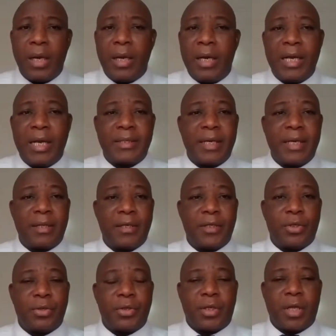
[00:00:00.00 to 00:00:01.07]
Let's get the
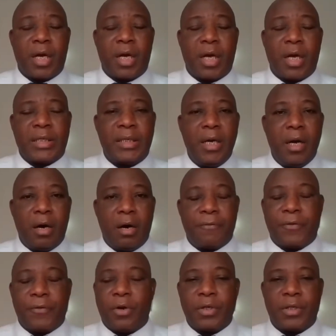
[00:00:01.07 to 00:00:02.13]
show started.
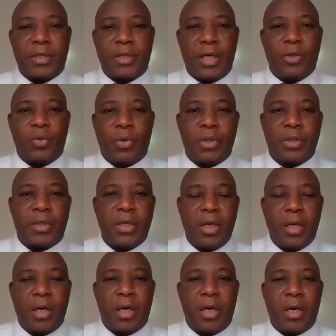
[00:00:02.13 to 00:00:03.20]
Of course, it
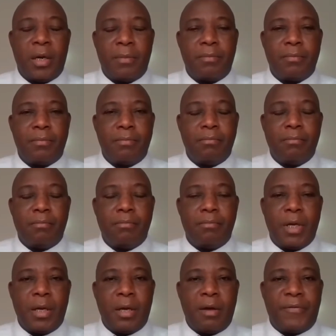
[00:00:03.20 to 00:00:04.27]
was a
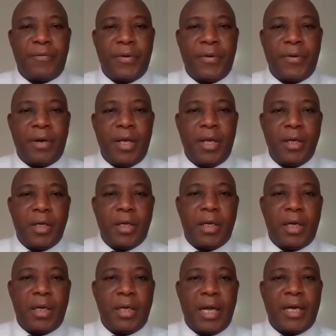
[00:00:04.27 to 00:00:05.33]
very
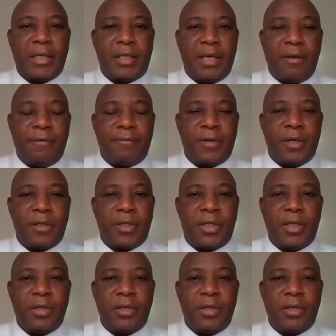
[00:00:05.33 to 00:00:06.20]
negative